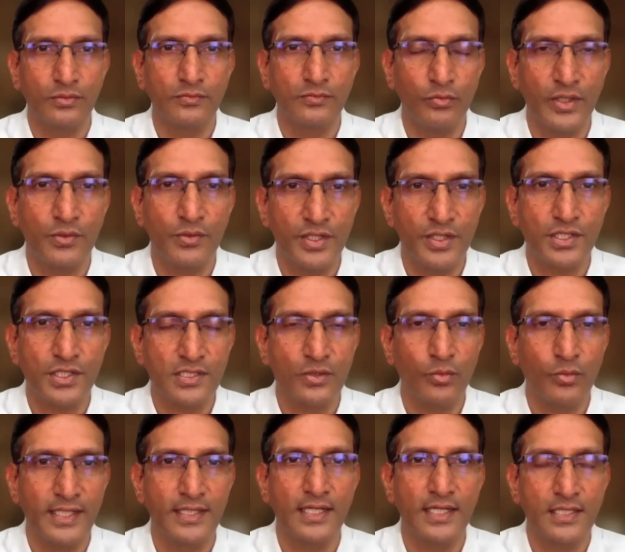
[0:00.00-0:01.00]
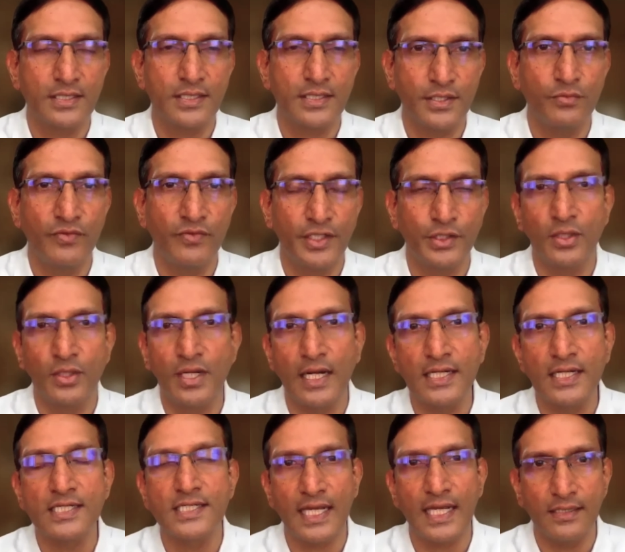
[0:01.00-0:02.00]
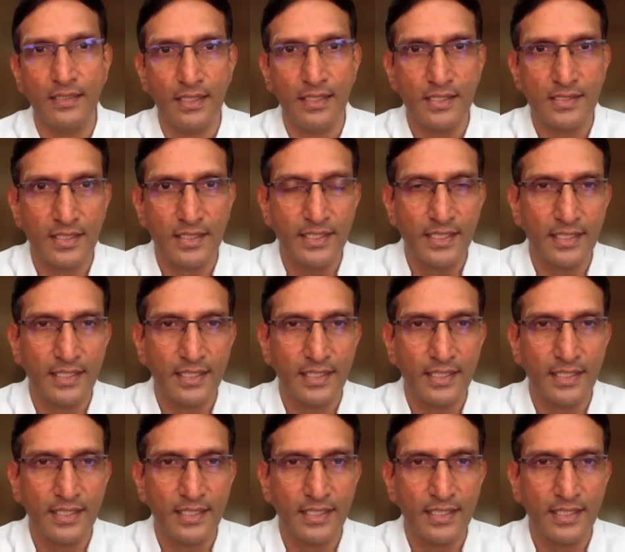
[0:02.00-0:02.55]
which is the way that we should understand this, right?